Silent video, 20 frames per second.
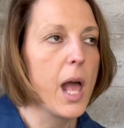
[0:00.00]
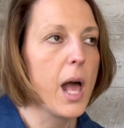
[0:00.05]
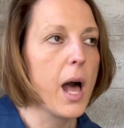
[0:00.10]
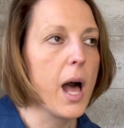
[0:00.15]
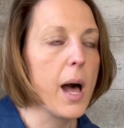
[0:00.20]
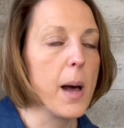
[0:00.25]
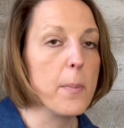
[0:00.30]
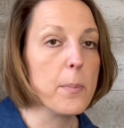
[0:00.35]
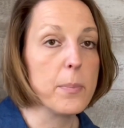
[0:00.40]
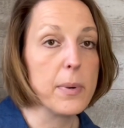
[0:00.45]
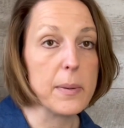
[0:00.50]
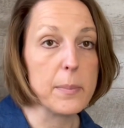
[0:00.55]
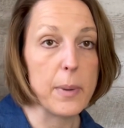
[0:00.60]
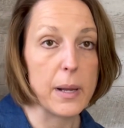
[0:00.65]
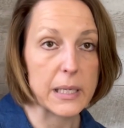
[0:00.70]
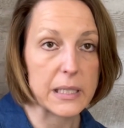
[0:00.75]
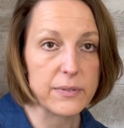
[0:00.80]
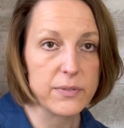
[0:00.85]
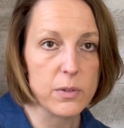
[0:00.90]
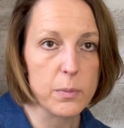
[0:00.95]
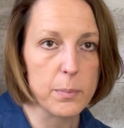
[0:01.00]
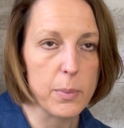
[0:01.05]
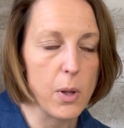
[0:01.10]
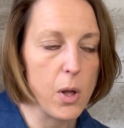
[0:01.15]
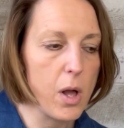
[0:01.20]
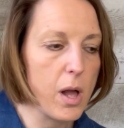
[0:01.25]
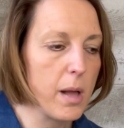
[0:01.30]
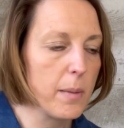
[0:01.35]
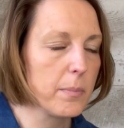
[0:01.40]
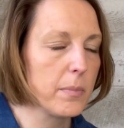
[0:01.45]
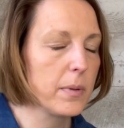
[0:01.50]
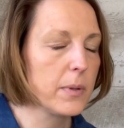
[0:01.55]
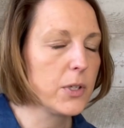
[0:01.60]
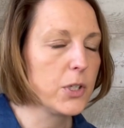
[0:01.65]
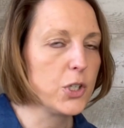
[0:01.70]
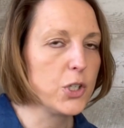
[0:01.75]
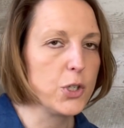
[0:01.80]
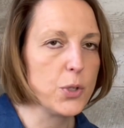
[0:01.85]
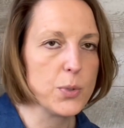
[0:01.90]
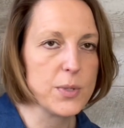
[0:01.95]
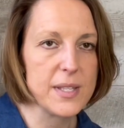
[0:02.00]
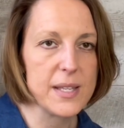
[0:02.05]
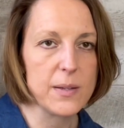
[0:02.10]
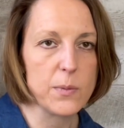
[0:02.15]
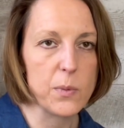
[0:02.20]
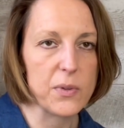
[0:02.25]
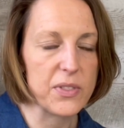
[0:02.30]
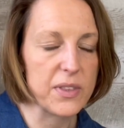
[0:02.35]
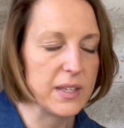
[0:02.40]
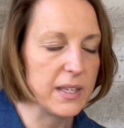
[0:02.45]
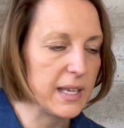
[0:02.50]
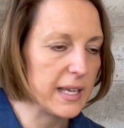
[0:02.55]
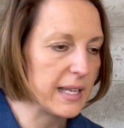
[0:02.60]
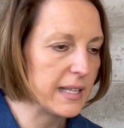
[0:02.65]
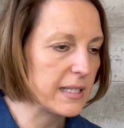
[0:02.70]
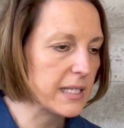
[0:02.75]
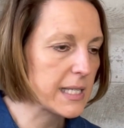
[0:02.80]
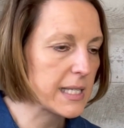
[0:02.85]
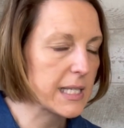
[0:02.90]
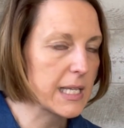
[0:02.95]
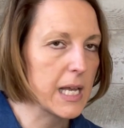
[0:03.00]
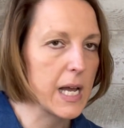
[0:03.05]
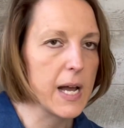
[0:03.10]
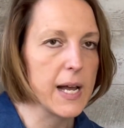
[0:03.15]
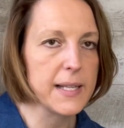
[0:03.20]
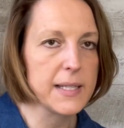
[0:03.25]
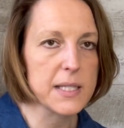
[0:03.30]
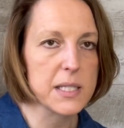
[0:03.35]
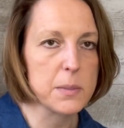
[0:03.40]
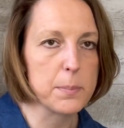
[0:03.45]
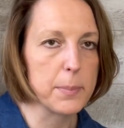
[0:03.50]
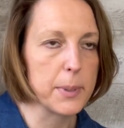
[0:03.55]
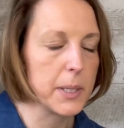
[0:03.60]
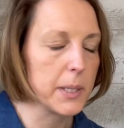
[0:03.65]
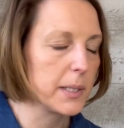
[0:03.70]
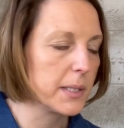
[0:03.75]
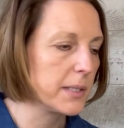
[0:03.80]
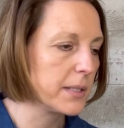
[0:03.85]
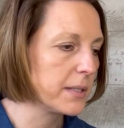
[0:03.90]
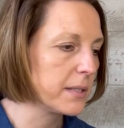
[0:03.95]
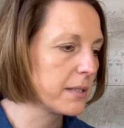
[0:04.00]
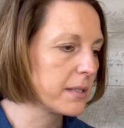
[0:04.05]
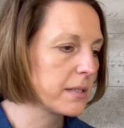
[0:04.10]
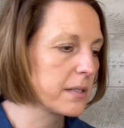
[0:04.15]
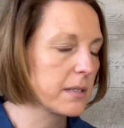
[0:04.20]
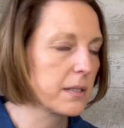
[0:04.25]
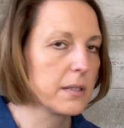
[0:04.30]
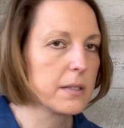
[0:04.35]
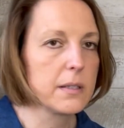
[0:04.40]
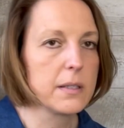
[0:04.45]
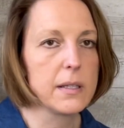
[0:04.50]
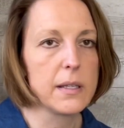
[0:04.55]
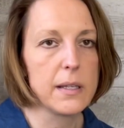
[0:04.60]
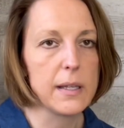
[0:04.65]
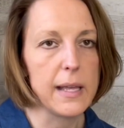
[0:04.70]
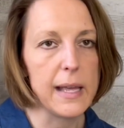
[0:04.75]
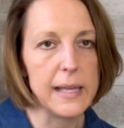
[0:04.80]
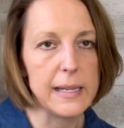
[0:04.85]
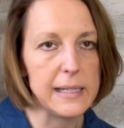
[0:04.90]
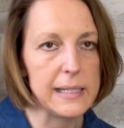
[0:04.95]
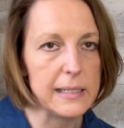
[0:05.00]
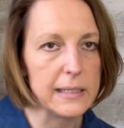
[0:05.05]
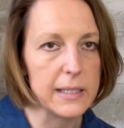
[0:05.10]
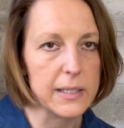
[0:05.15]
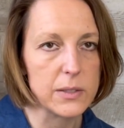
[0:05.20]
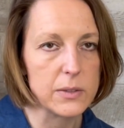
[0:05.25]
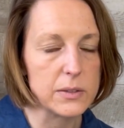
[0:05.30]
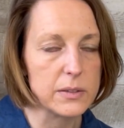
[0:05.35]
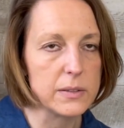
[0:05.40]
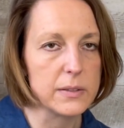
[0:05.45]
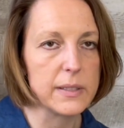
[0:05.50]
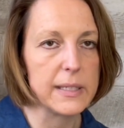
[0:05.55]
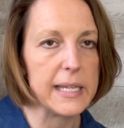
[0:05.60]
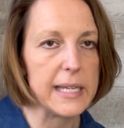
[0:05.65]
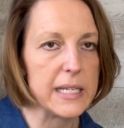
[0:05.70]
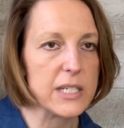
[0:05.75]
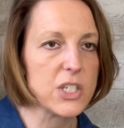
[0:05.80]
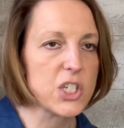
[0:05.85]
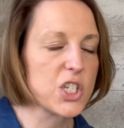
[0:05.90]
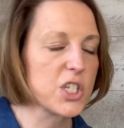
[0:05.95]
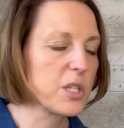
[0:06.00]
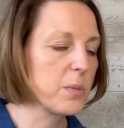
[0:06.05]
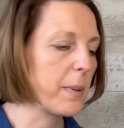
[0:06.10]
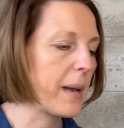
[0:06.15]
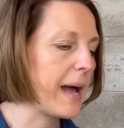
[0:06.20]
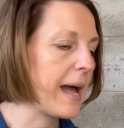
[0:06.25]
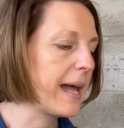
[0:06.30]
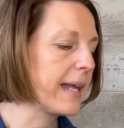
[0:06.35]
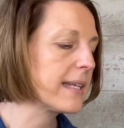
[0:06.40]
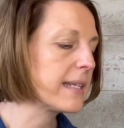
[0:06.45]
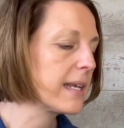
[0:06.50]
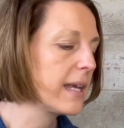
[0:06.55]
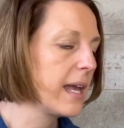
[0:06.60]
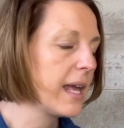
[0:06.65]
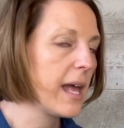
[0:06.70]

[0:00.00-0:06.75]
But Bountiful Balm, use it with the kids' cuts, burns, any little itch spot.